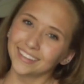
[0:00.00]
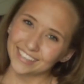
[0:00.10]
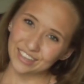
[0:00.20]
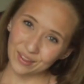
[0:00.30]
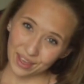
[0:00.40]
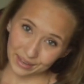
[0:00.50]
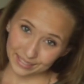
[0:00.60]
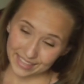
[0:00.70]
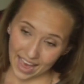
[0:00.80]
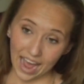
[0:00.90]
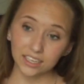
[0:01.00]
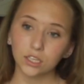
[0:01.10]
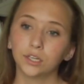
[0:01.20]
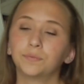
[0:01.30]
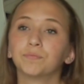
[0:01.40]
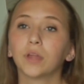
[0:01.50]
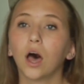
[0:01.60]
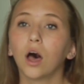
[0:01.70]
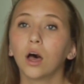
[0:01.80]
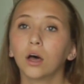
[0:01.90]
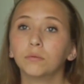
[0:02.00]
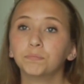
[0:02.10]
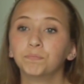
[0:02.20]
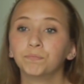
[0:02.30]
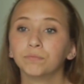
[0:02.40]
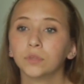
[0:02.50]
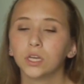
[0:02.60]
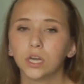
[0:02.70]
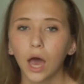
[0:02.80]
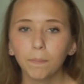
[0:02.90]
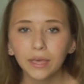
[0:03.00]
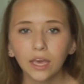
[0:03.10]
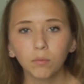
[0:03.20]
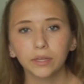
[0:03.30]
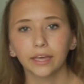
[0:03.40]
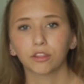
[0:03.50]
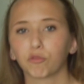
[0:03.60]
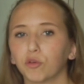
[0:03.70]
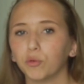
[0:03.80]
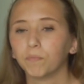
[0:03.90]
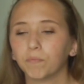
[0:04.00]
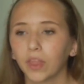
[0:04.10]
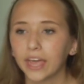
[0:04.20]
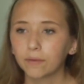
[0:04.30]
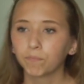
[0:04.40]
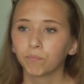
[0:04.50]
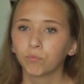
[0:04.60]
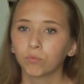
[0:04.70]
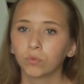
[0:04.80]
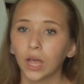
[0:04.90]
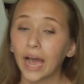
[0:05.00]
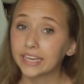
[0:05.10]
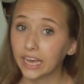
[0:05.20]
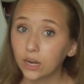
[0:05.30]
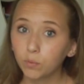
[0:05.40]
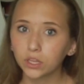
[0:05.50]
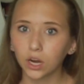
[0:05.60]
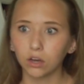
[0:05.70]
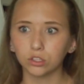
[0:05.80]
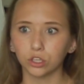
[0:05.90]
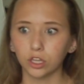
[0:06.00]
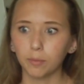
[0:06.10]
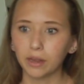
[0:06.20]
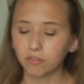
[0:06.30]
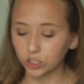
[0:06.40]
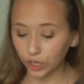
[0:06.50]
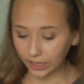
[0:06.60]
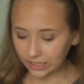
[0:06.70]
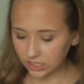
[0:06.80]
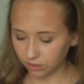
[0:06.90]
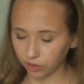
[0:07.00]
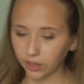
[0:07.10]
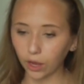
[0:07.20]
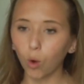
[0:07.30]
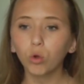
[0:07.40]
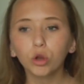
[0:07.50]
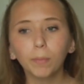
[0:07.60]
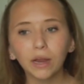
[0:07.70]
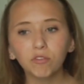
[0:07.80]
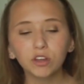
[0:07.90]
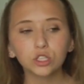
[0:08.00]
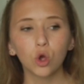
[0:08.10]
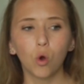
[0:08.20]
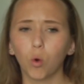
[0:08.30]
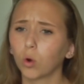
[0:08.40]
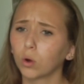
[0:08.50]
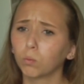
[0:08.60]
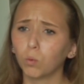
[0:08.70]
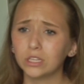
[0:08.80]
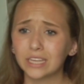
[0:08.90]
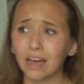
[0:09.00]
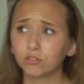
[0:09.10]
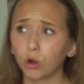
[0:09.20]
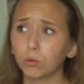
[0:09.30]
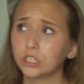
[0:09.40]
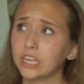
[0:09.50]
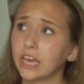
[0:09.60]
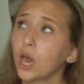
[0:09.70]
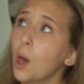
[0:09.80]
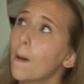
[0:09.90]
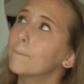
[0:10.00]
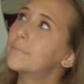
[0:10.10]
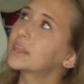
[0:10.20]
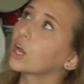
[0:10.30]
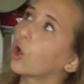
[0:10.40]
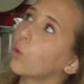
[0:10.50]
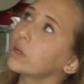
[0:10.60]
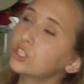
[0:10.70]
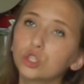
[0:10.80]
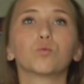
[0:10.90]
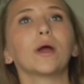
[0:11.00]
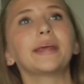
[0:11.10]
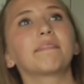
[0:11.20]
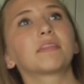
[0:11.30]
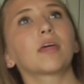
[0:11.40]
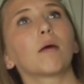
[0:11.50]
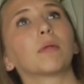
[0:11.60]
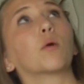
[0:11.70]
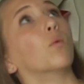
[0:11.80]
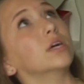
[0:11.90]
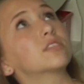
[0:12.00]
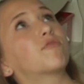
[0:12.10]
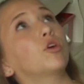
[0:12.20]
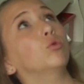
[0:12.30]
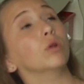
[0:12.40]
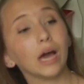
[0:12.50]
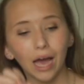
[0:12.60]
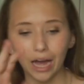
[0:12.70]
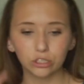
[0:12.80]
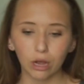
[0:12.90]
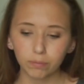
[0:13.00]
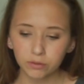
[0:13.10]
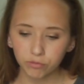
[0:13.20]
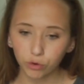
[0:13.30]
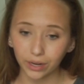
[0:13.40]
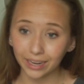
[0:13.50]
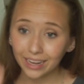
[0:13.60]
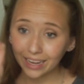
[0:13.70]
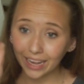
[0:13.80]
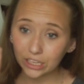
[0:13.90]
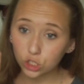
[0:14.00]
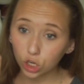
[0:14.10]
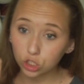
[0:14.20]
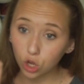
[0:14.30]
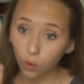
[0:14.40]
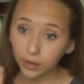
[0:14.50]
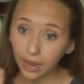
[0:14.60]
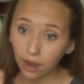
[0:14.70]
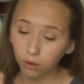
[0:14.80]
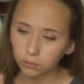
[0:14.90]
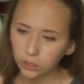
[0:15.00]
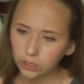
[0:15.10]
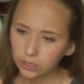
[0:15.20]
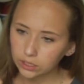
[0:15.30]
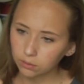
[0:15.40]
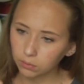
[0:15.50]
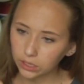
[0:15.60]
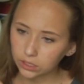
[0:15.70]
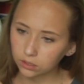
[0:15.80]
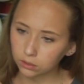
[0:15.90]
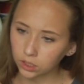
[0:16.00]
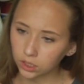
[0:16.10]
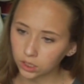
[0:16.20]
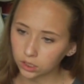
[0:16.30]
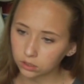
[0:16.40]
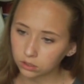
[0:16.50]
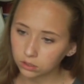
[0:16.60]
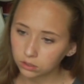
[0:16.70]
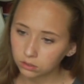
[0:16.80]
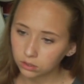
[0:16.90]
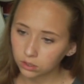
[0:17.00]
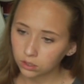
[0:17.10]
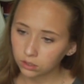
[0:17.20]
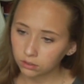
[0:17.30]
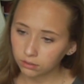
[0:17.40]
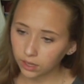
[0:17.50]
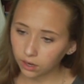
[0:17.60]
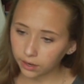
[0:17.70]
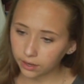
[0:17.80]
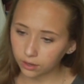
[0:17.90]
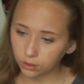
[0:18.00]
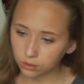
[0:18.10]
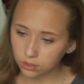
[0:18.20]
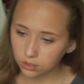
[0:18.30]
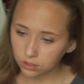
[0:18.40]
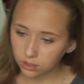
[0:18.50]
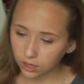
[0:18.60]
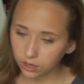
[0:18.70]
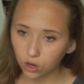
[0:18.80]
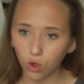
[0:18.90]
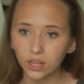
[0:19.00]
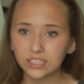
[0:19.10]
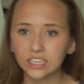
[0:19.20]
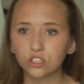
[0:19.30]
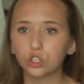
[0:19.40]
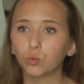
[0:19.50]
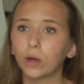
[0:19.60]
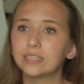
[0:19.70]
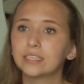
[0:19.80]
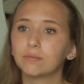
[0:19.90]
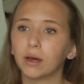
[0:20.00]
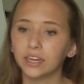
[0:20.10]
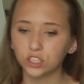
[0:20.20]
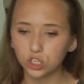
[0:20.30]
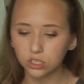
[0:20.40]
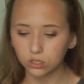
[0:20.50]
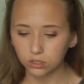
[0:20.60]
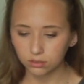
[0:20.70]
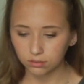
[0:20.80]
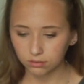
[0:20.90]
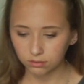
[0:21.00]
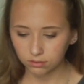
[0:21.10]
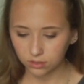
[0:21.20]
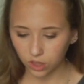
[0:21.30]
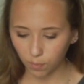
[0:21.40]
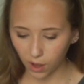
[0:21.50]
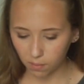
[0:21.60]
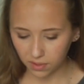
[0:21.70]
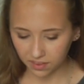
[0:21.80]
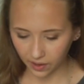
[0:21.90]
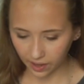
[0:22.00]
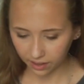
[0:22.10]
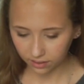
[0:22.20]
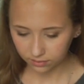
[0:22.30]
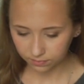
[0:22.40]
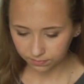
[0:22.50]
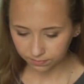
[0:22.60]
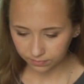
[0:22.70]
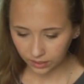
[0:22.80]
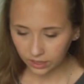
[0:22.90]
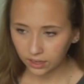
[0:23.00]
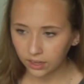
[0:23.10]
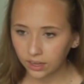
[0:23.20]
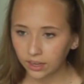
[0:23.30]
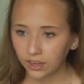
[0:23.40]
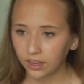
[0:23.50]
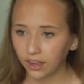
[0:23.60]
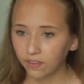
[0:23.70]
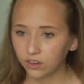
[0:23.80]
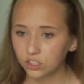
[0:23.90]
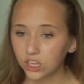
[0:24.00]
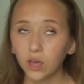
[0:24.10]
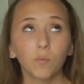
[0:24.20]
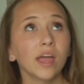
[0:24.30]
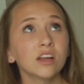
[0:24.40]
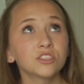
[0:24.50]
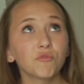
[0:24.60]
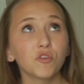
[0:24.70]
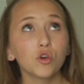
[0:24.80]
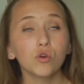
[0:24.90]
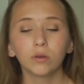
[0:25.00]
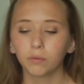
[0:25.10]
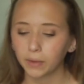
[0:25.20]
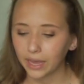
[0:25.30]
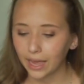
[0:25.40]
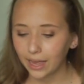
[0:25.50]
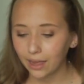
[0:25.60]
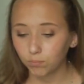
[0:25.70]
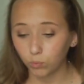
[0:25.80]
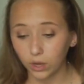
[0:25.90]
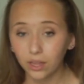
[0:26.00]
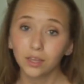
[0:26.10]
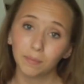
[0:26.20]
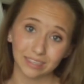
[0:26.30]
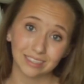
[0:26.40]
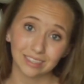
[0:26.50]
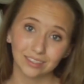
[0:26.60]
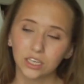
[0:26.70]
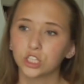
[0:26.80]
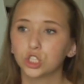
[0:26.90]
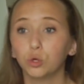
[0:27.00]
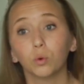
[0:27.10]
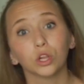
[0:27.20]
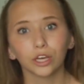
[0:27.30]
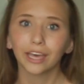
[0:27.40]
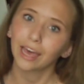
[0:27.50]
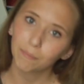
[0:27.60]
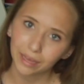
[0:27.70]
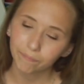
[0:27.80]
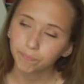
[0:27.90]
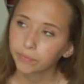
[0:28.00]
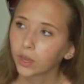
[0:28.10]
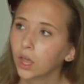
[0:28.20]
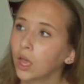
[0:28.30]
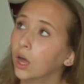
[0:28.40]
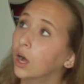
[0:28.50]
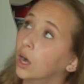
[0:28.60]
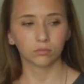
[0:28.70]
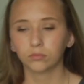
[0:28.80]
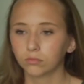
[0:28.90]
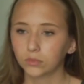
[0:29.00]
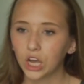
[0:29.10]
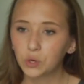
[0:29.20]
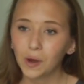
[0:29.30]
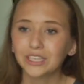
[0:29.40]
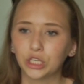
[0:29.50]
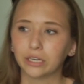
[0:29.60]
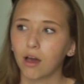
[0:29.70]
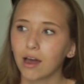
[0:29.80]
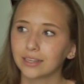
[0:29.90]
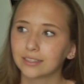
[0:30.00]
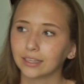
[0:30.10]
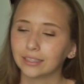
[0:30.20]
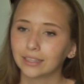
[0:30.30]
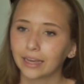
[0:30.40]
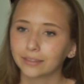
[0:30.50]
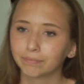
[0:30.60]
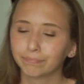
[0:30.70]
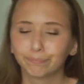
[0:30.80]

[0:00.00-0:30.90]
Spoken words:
So there's that. Not being able to get their food. Like, I get it when they're elderly betta fish. Like, that's different. Like, older betta fish or ones that have trouble seeing, but they're always just waiting at the top, like, where's the food? I drop some food in, it starts going down. And I'm like, oh gosh. There it goes. All I see is just wasted money, just to the bottom of the tank. And they're just like, where's the food? And I'm like, well, you missed it, because you were looking at me. Aggression, honestly. Like,